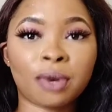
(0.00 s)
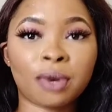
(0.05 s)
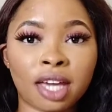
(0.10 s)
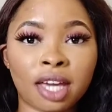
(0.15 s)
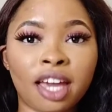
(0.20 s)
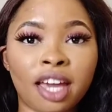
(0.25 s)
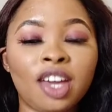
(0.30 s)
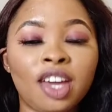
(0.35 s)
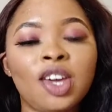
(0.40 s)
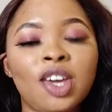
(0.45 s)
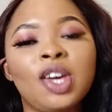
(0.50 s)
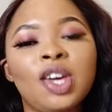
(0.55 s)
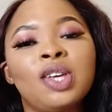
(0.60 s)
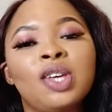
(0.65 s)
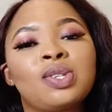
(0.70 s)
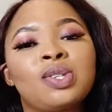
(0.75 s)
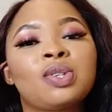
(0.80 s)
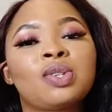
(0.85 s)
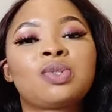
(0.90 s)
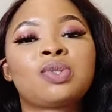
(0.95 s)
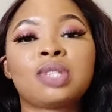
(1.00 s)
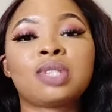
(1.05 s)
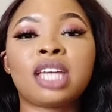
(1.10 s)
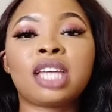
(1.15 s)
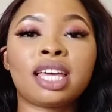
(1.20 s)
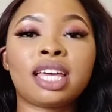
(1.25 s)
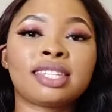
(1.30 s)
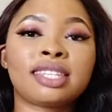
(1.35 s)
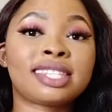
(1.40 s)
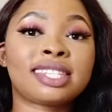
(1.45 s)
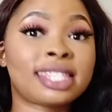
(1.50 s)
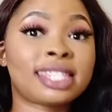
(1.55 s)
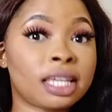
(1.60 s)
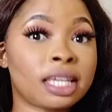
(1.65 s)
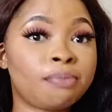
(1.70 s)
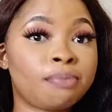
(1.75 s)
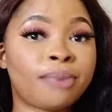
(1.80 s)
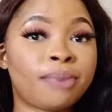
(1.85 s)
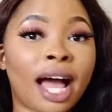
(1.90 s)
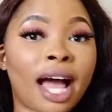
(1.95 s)
Okay, so today
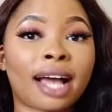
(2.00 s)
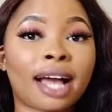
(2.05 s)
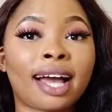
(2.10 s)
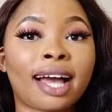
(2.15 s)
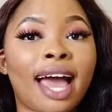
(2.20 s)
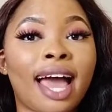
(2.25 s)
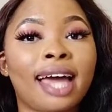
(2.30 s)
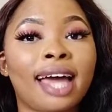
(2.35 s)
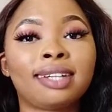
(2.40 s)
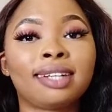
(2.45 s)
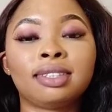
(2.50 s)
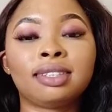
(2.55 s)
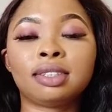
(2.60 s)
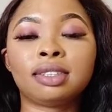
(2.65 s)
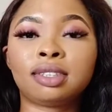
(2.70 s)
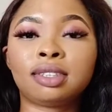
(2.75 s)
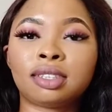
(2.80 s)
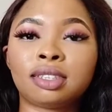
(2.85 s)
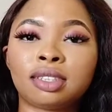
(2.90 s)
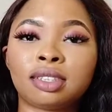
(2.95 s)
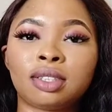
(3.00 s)
sit back and,